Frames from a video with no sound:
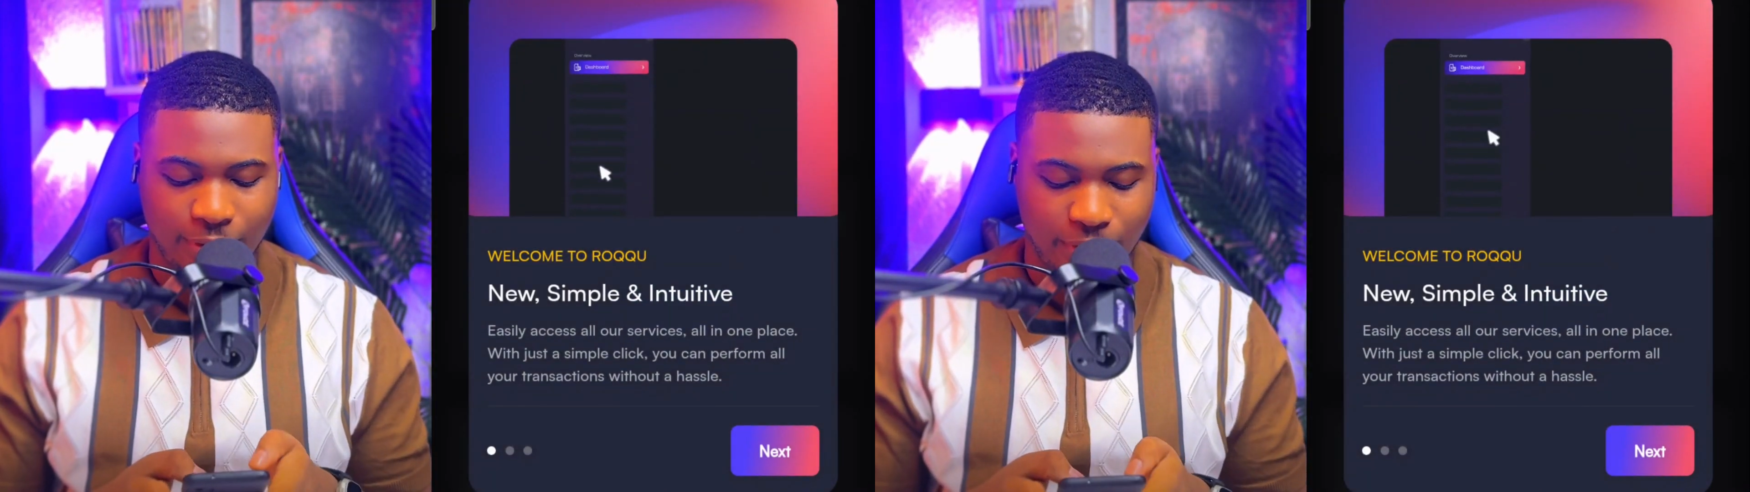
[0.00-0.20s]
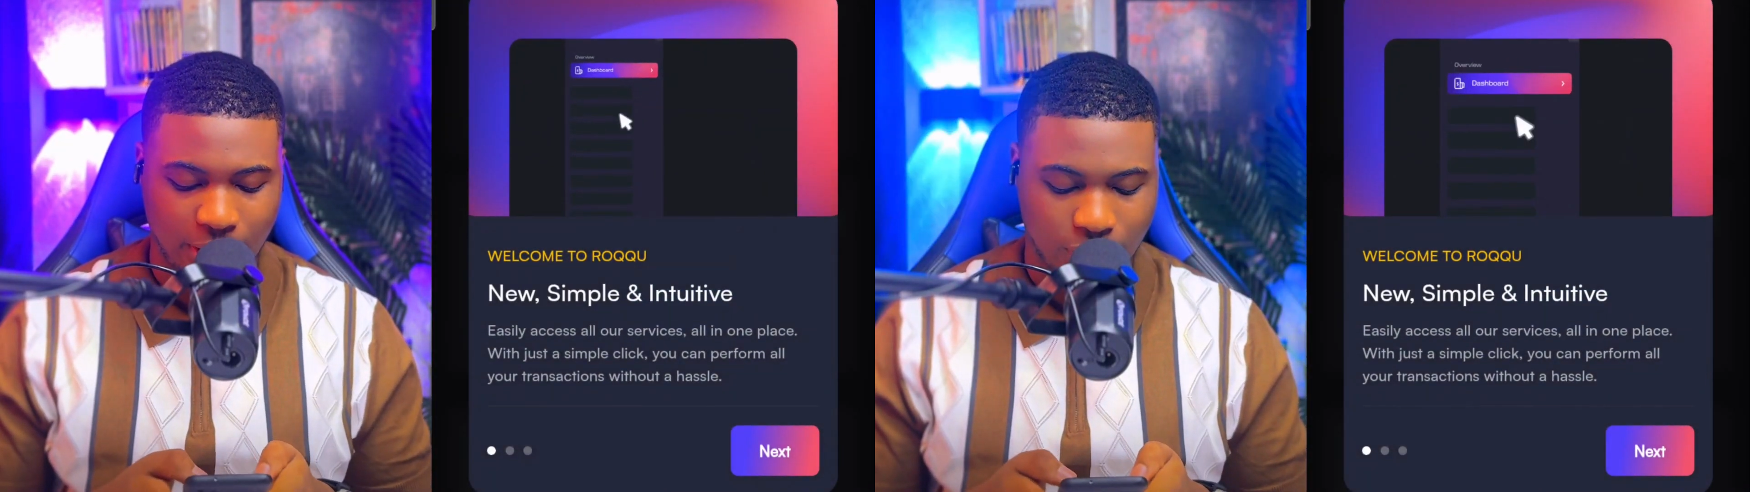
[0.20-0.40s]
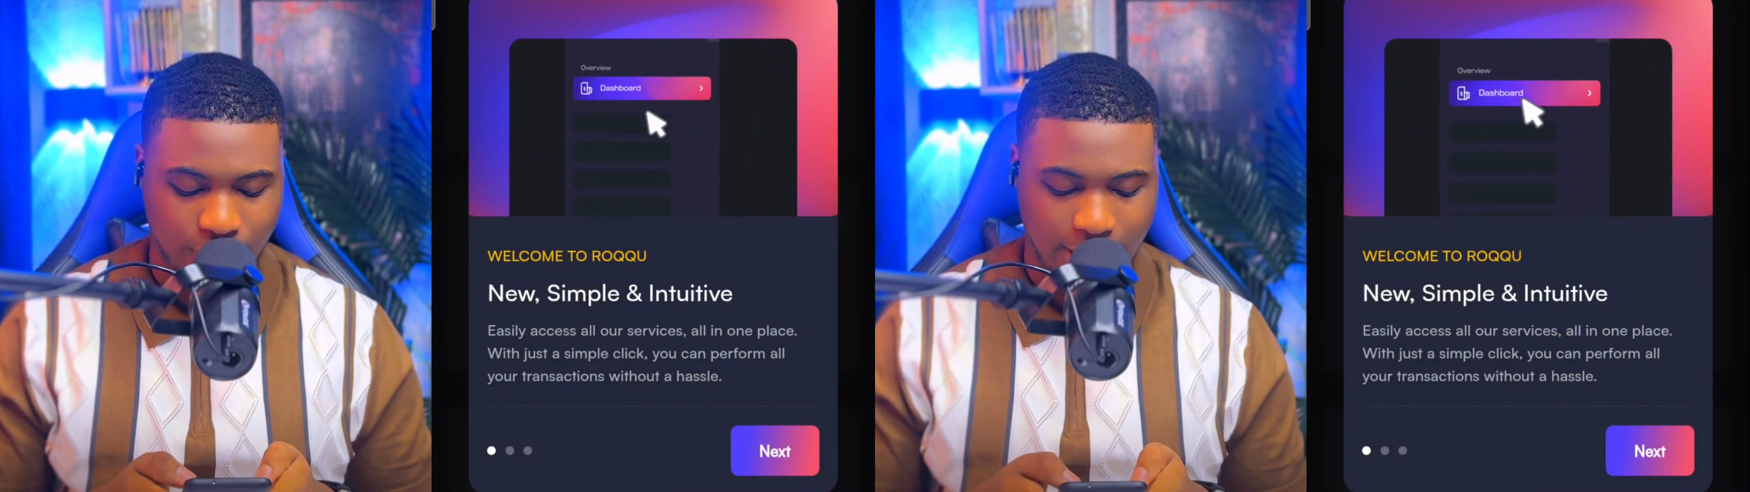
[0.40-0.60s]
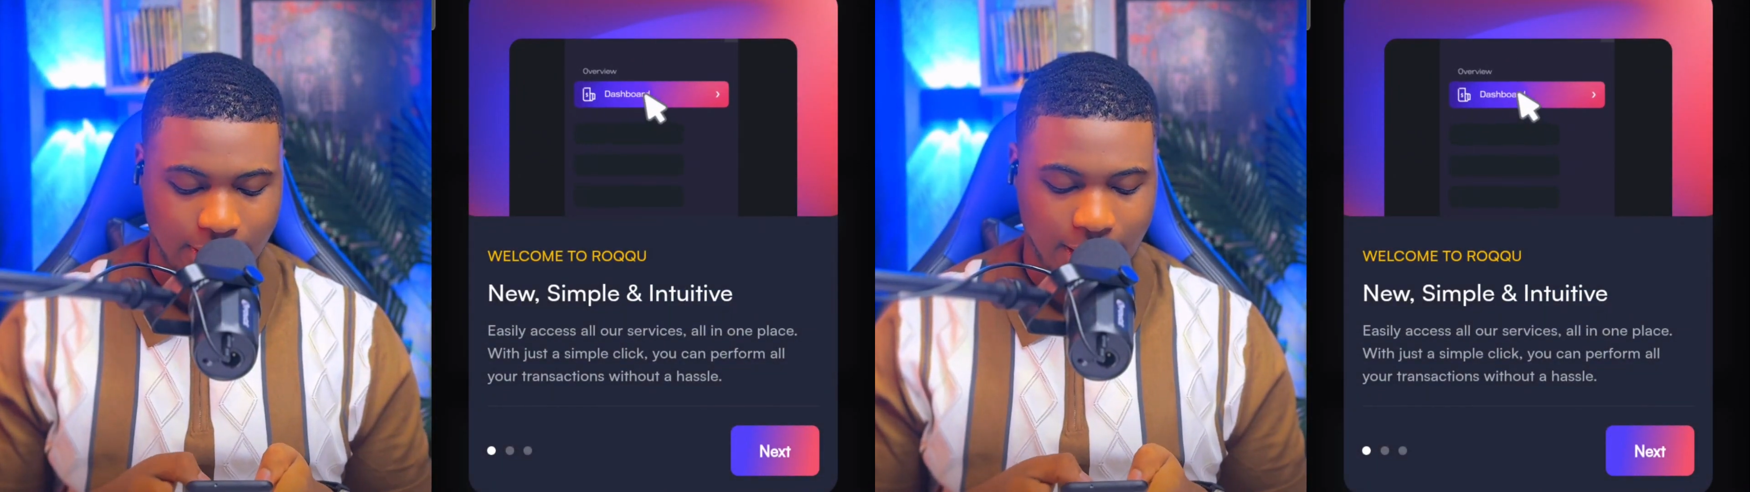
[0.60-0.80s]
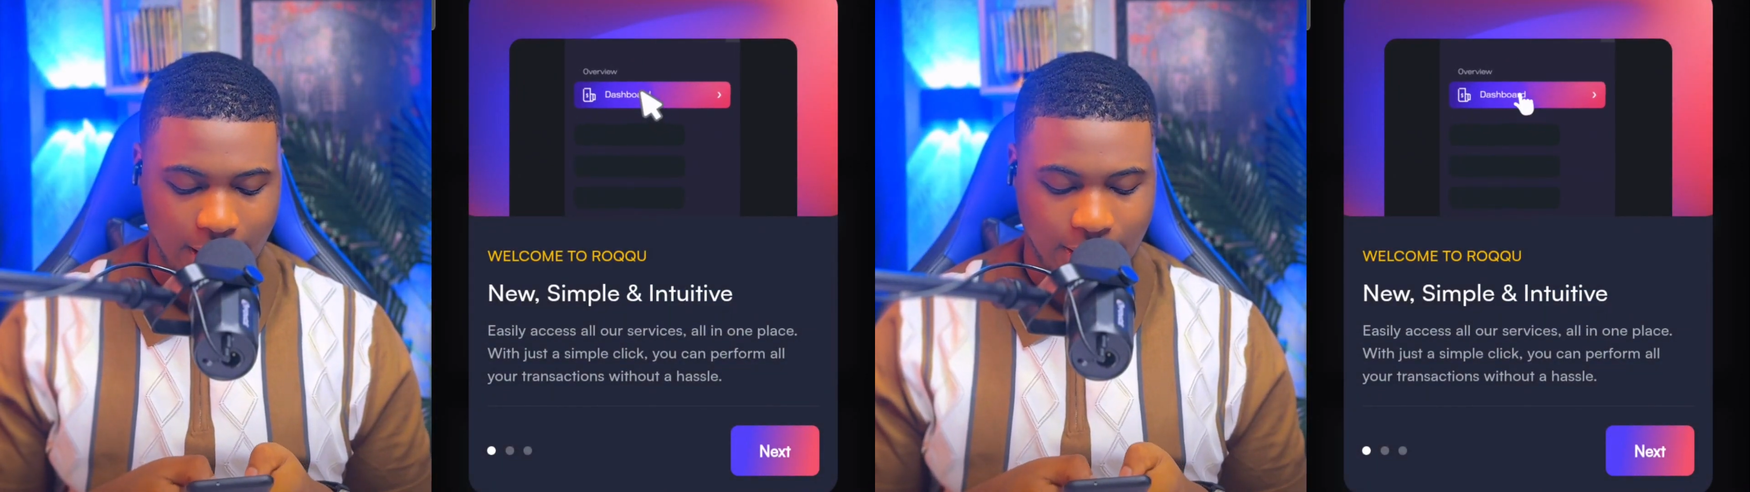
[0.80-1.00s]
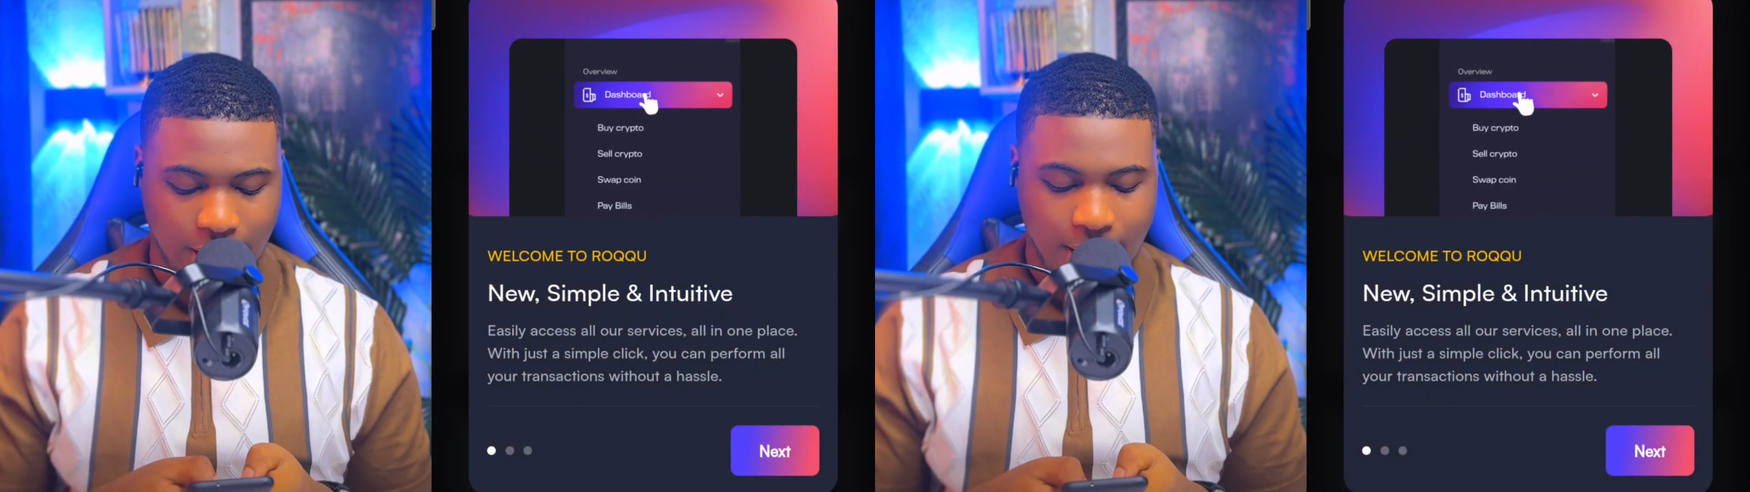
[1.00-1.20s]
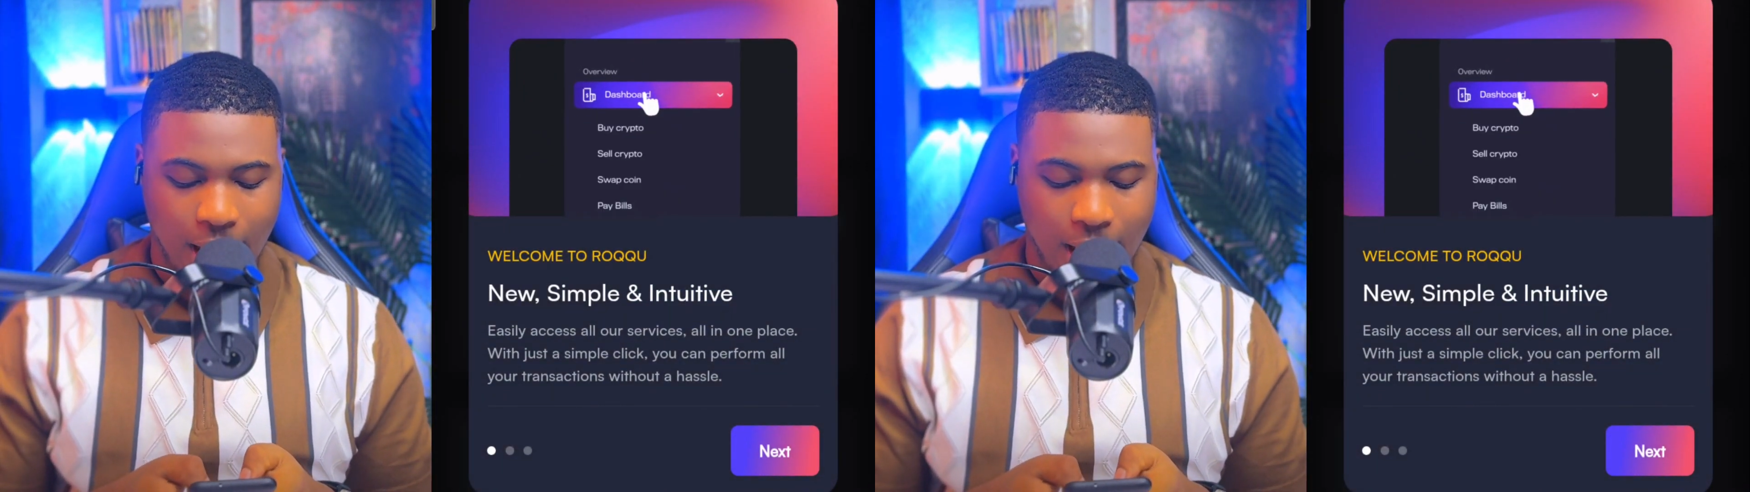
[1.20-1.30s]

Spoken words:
been created.